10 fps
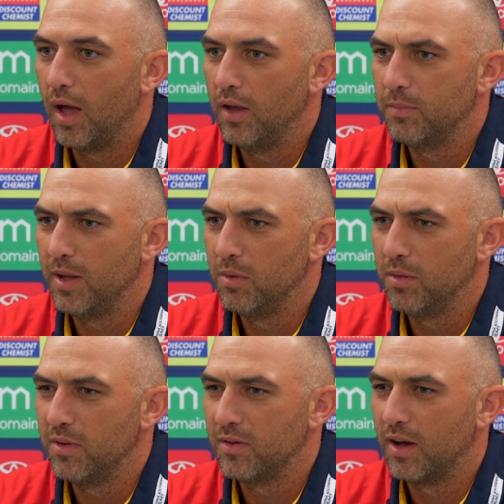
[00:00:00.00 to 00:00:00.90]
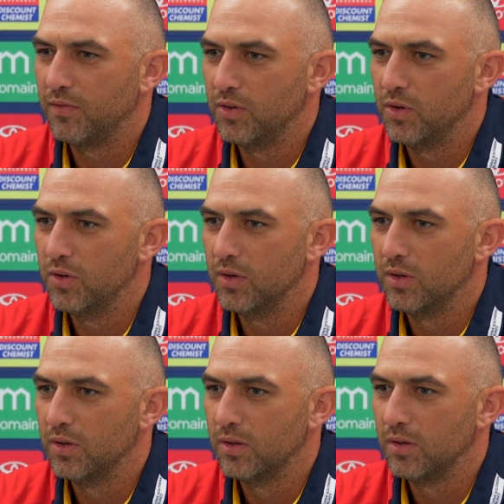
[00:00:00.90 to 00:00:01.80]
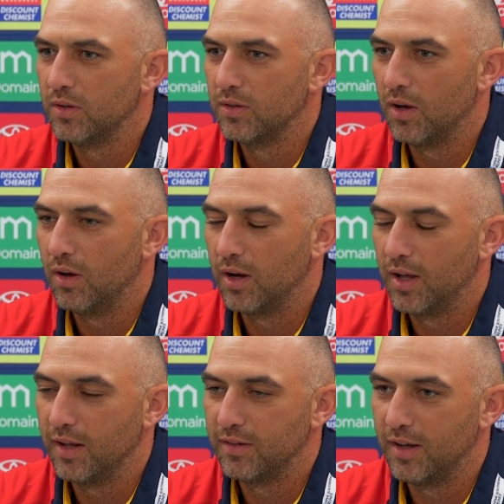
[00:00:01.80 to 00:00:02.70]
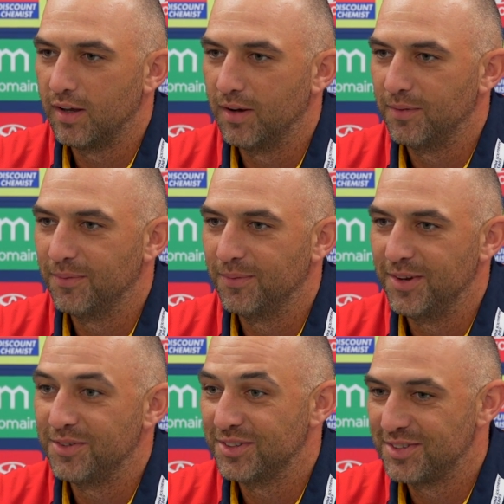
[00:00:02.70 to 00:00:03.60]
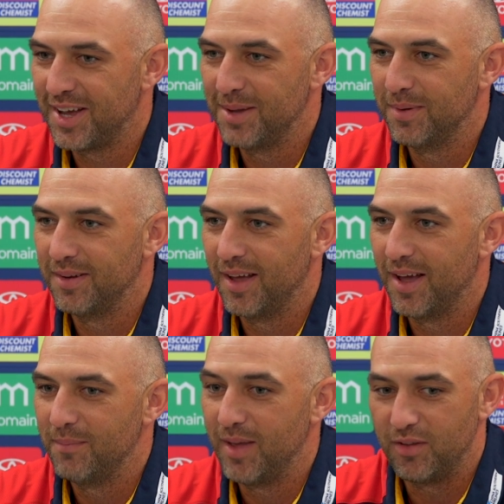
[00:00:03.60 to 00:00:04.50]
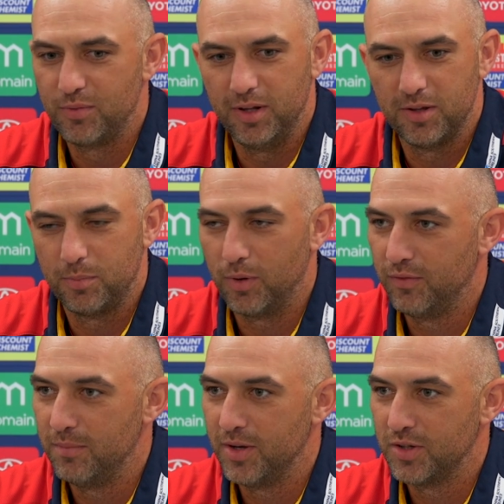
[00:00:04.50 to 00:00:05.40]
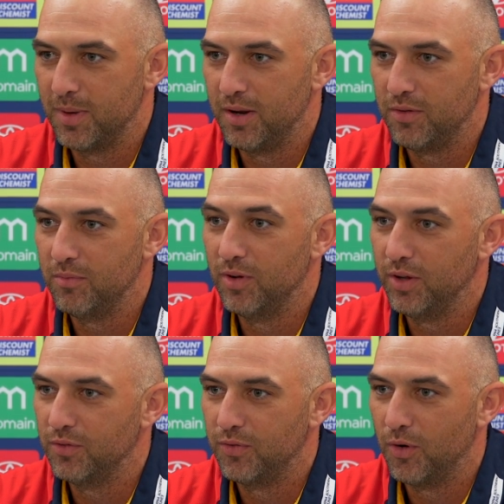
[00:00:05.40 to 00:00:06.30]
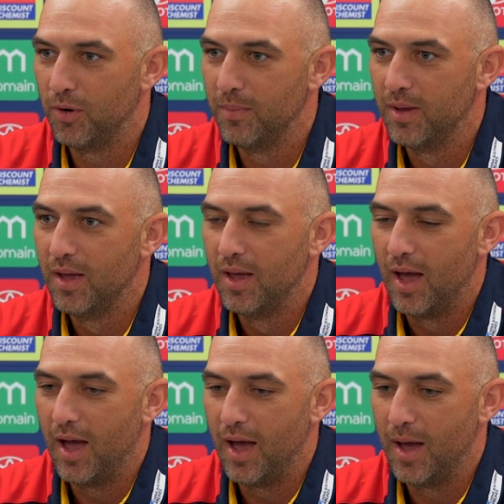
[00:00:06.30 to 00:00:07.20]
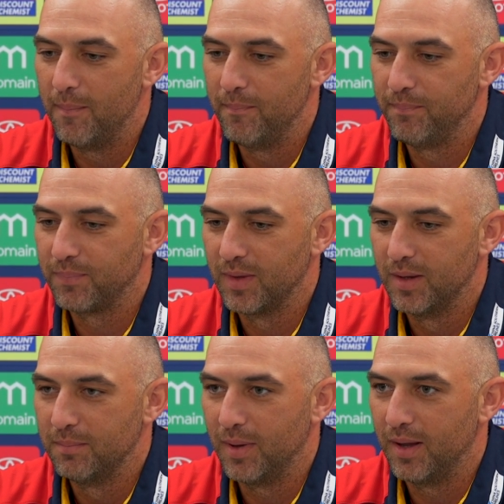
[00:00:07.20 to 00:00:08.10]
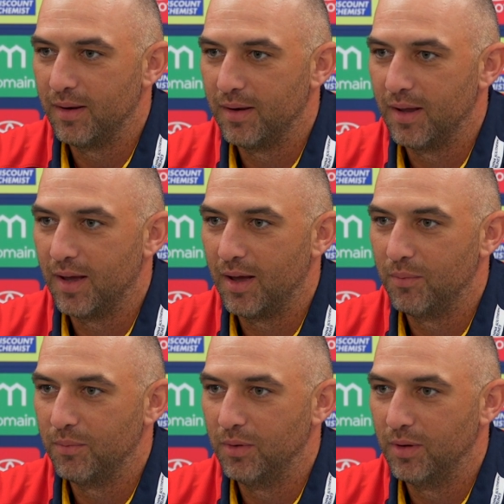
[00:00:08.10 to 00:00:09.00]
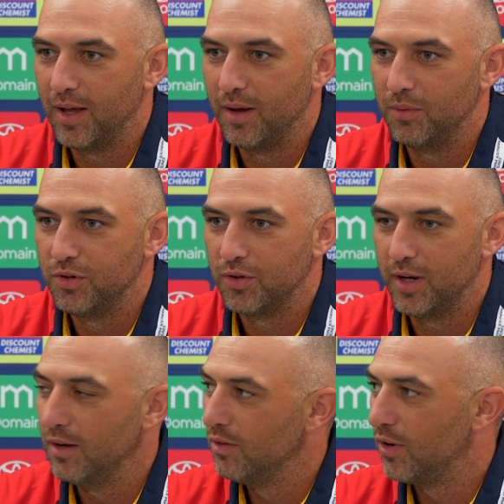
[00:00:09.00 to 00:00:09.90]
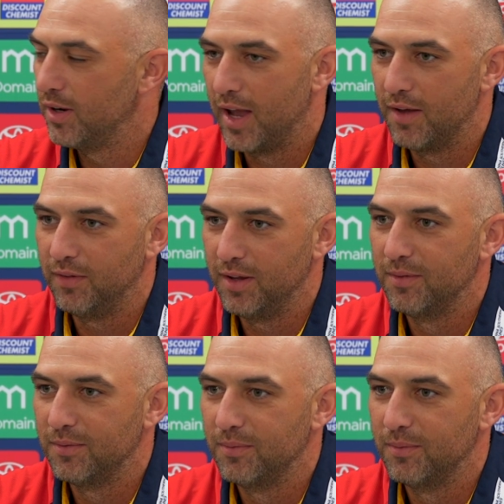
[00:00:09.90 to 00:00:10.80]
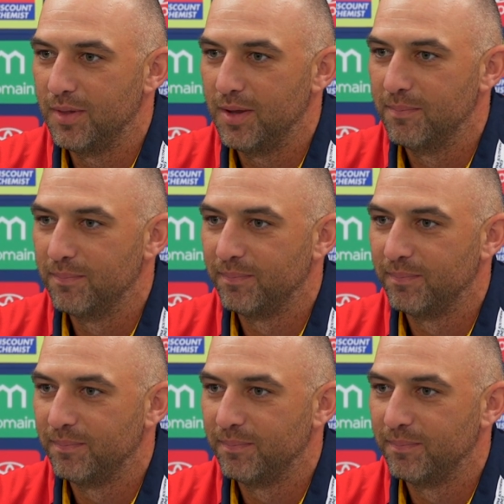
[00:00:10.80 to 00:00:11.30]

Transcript: He's meeting with him this afternoon, so I can't tell you what he's going to say, but yeah, it's really disappointing for Mitch. I mean, he was in really good form, but we'll tread carefully with him.